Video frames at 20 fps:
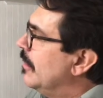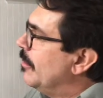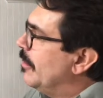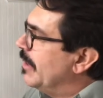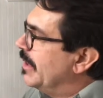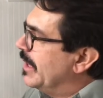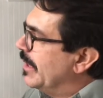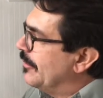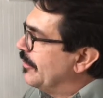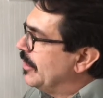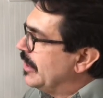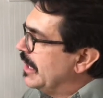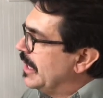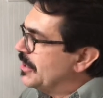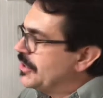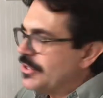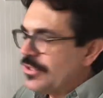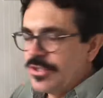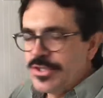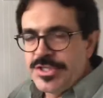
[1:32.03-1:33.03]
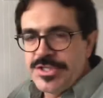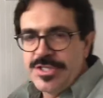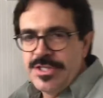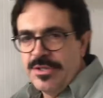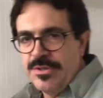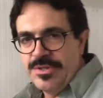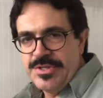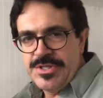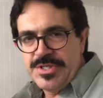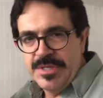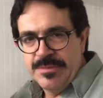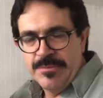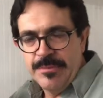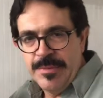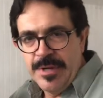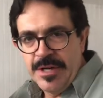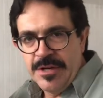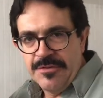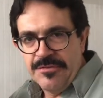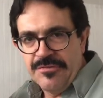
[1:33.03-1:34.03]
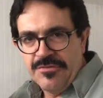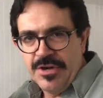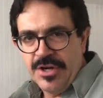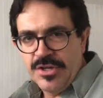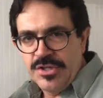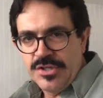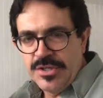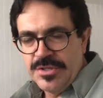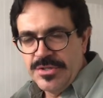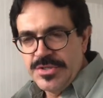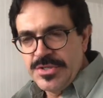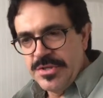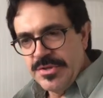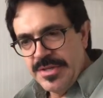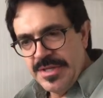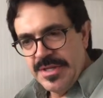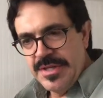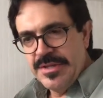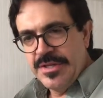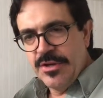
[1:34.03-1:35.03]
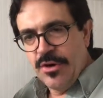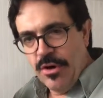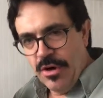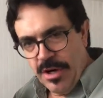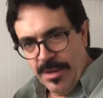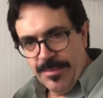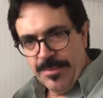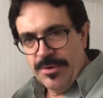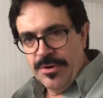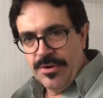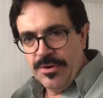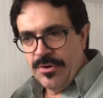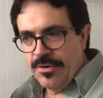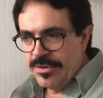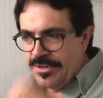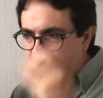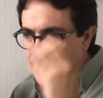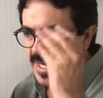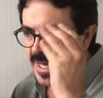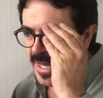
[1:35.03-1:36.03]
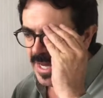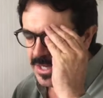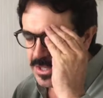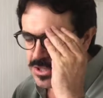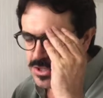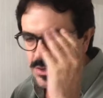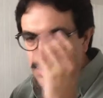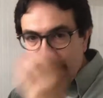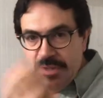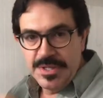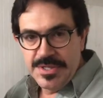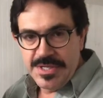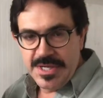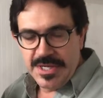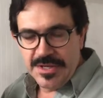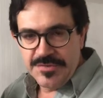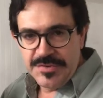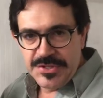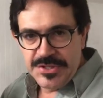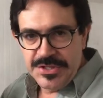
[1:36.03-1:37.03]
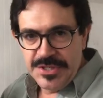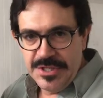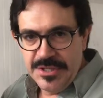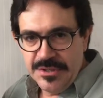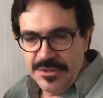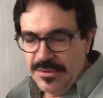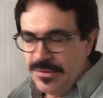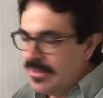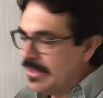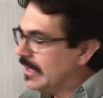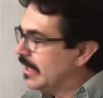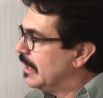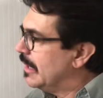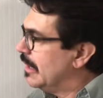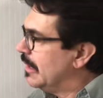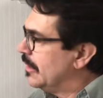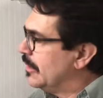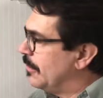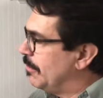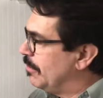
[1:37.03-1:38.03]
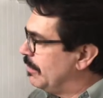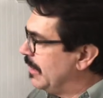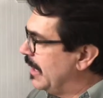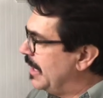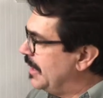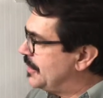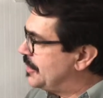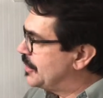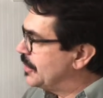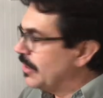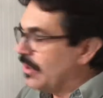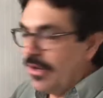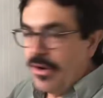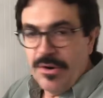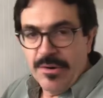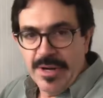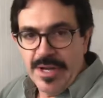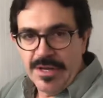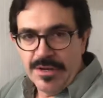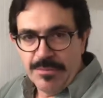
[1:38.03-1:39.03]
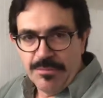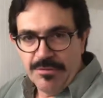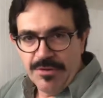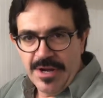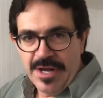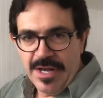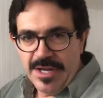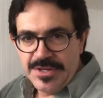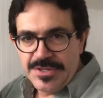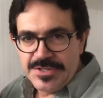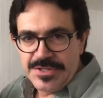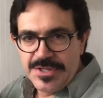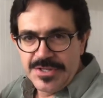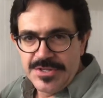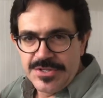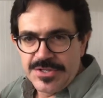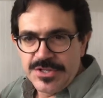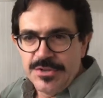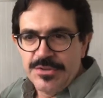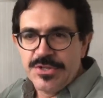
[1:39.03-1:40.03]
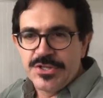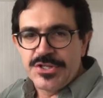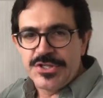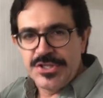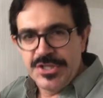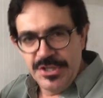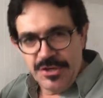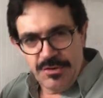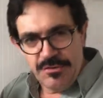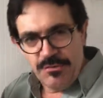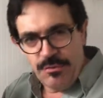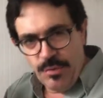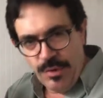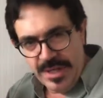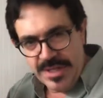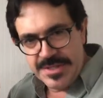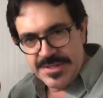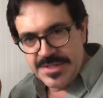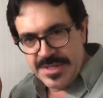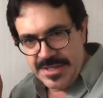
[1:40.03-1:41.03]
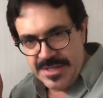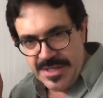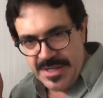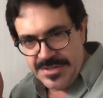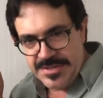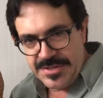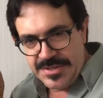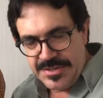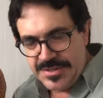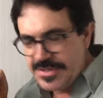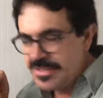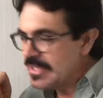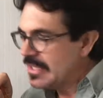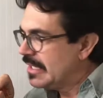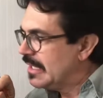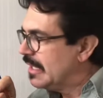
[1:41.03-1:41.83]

But nevertheless, there's still some amount of friction. So the arbor or the axle is out of steel. The plates are out of brass, so the steel wins in essence.